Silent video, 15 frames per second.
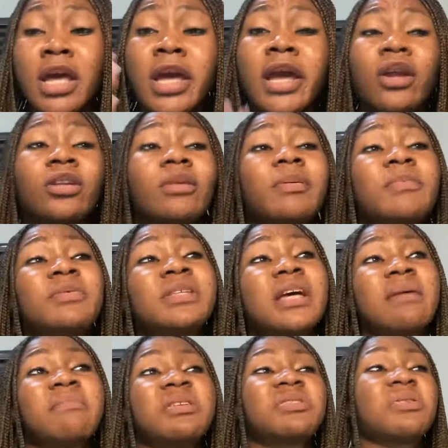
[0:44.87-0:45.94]
A lot of people say
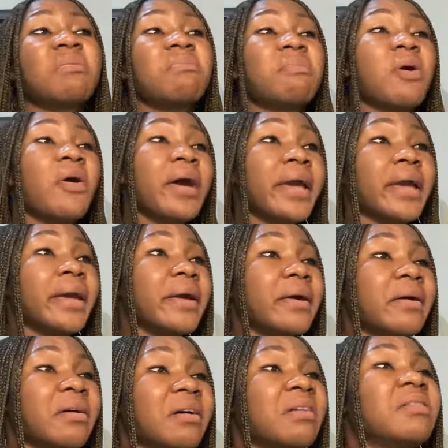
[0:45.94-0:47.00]
I'm a tomboy
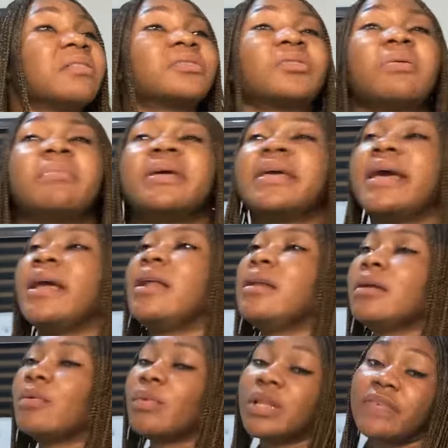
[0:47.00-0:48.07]
or
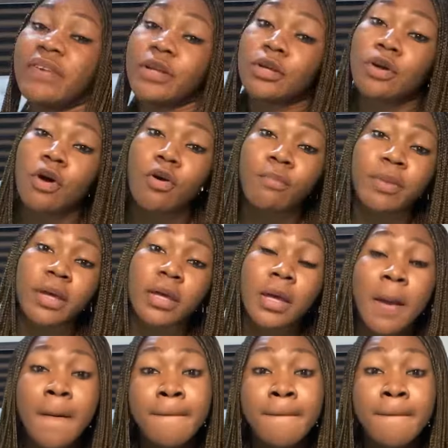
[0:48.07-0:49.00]
tomgirl, whatever you call me,